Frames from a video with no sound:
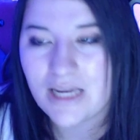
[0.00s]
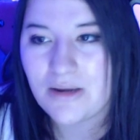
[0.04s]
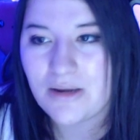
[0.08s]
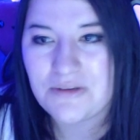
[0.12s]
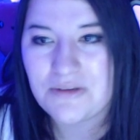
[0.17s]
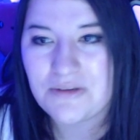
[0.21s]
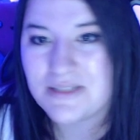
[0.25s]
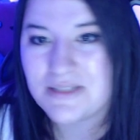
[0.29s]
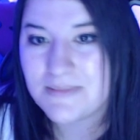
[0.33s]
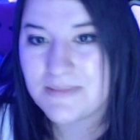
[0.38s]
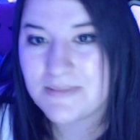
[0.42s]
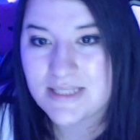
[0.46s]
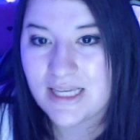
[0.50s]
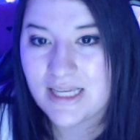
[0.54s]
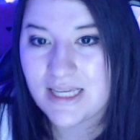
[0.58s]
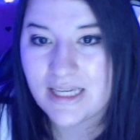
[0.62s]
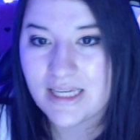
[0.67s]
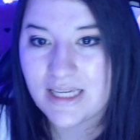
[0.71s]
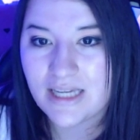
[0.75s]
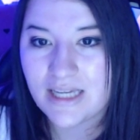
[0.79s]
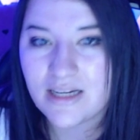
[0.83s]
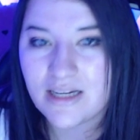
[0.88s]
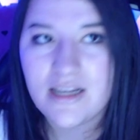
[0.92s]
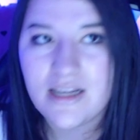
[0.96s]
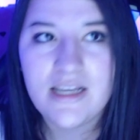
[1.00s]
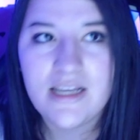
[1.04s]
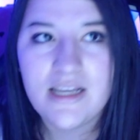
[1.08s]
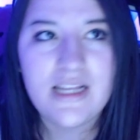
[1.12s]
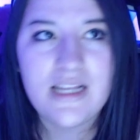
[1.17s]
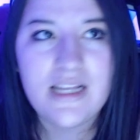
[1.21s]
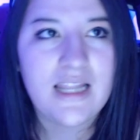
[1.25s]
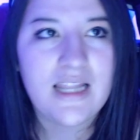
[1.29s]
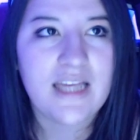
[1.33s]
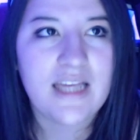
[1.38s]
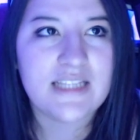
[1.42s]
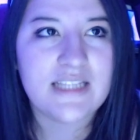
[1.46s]
is mistaken.
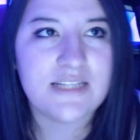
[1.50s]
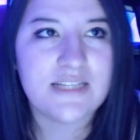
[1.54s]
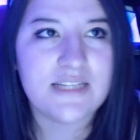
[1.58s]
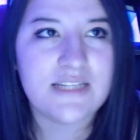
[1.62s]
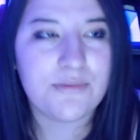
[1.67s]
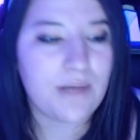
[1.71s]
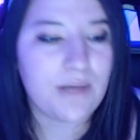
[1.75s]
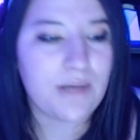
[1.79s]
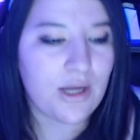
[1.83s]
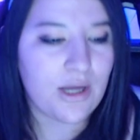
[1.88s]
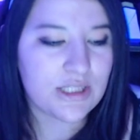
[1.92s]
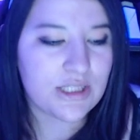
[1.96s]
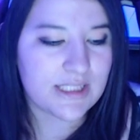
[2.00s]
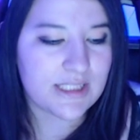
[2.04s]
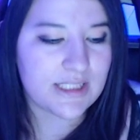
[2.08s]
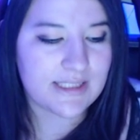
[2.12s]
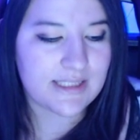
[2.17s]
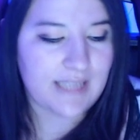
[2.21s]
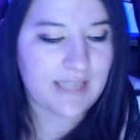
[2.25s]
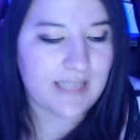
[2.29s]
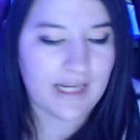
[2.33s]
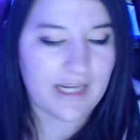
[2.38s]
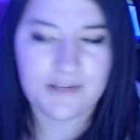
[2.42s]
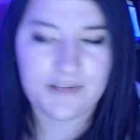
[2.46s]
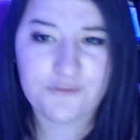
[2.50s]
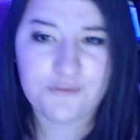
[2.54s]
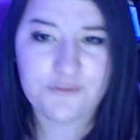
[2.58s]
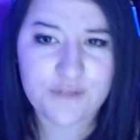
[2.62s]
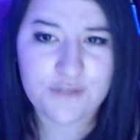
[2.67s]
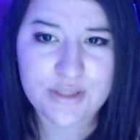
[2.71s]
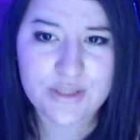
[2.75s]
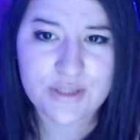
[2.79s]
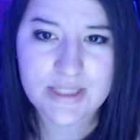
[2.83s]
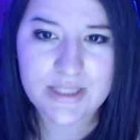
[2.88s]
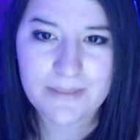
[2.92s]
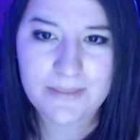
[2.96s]
Like, did we all just get
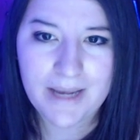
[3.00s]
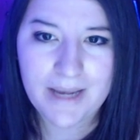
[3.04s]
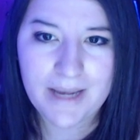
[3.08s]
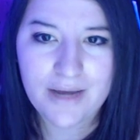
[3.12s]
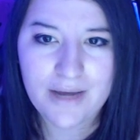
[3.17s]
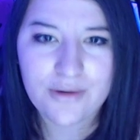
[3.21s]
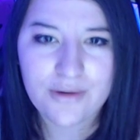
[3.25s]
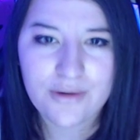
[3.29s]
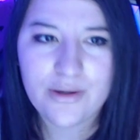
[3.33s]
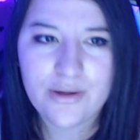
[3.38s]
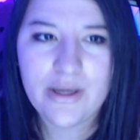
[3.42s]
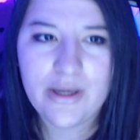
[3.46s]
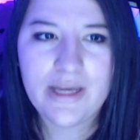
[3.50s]
confused somehow?